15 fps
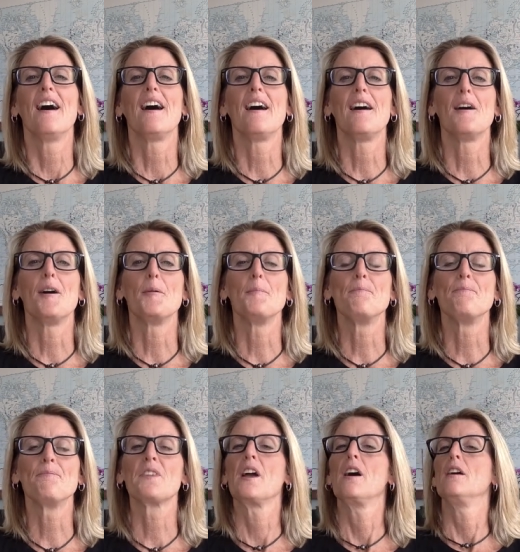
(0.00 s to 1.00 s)
A um,
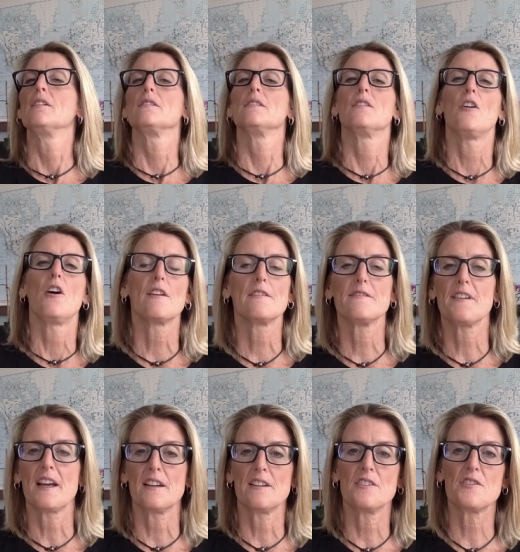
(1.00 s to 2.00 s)
lot of
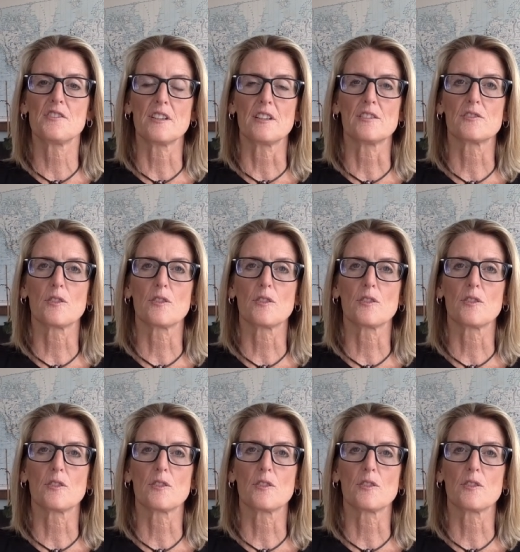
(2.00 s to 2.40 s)
energy.